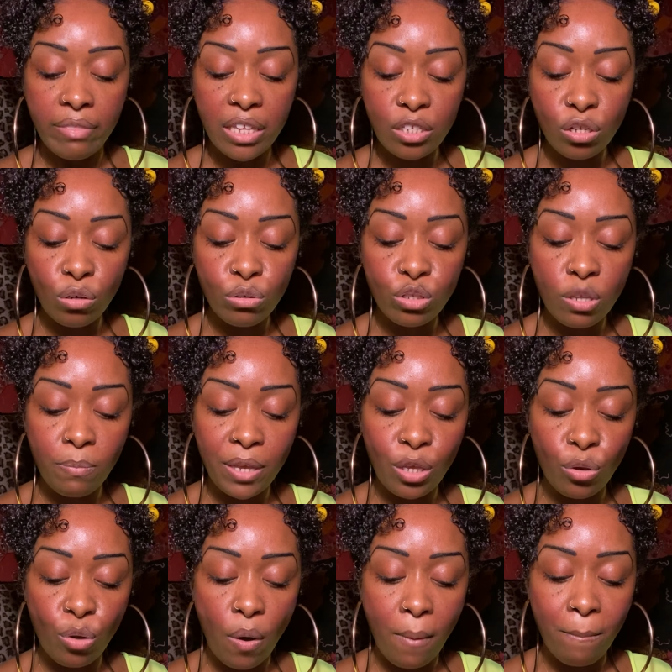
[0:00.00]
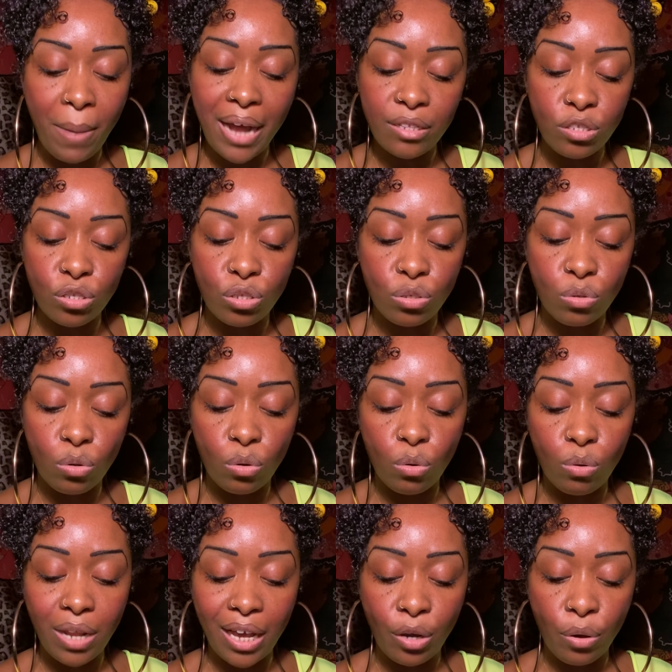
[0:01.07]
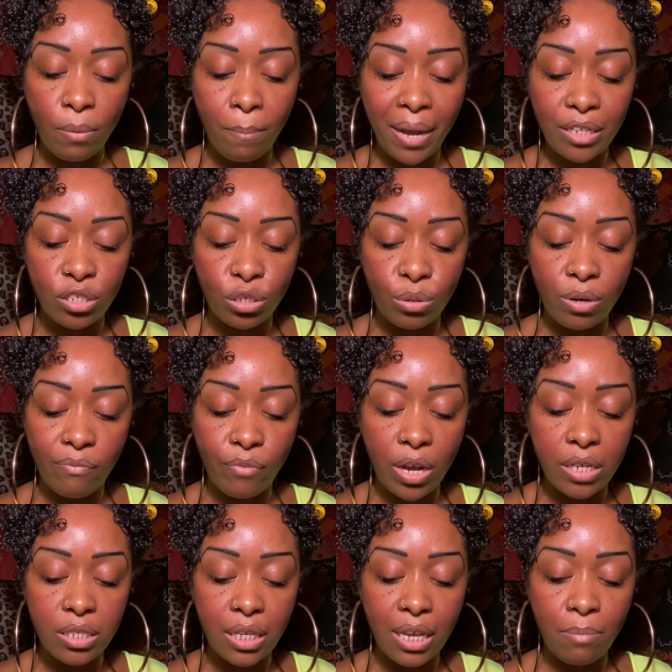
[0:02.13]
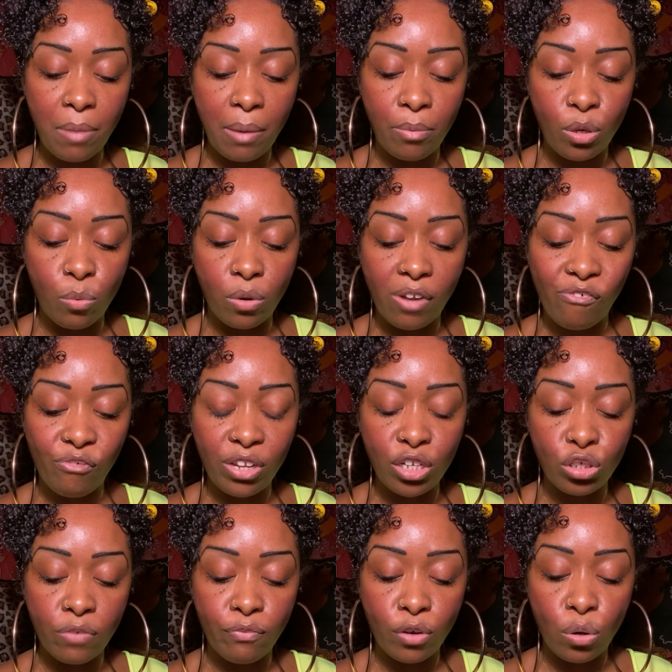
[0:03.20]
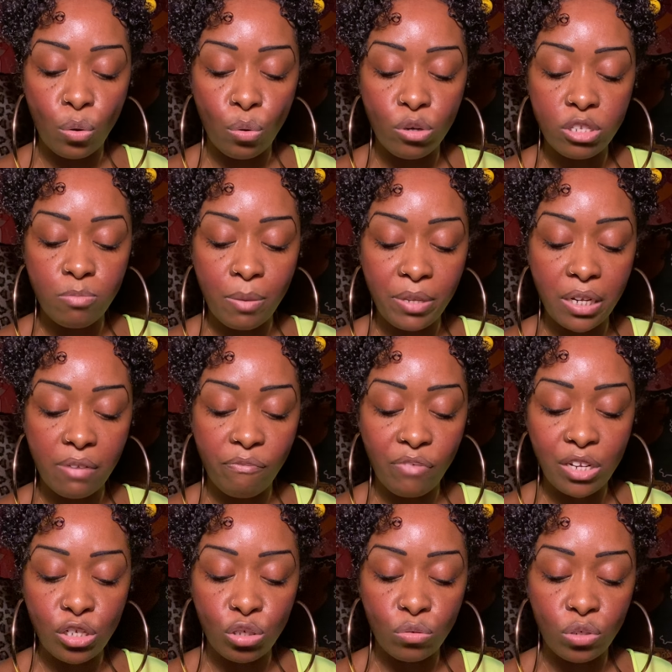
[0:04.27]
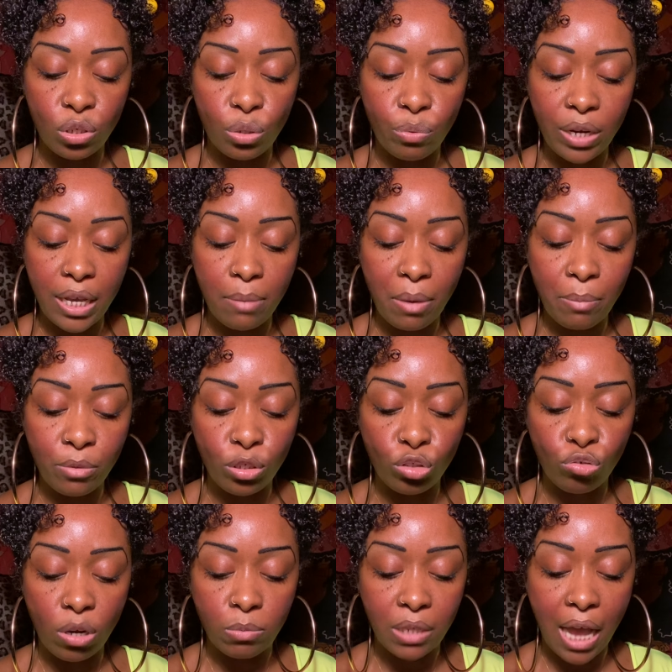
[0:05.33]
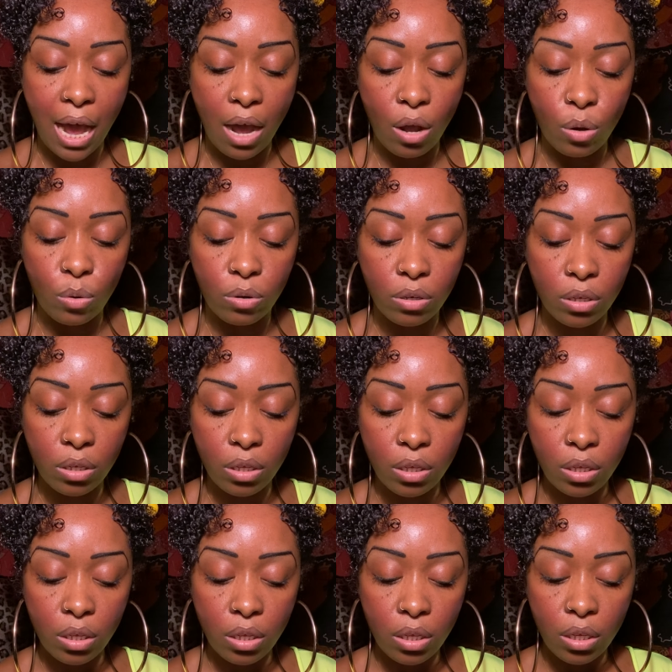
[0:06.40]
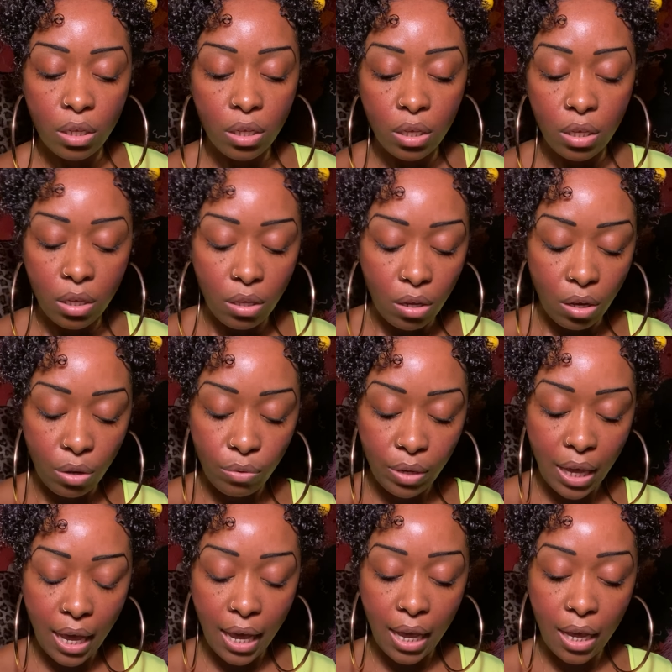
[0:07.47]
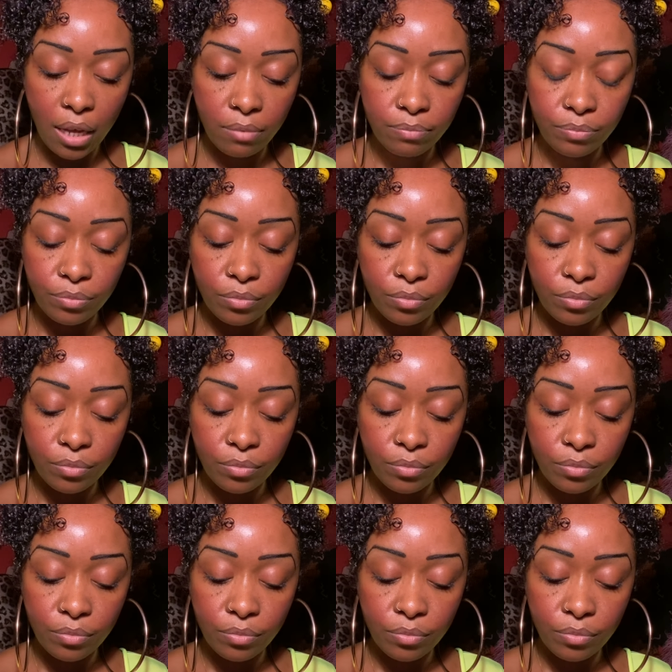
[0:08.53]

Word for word: This could also be you going back to school, like going back to university. Maybe you want to finish off a course. Maybe you didn't finish your degree. Maybe you dropped out. Okay.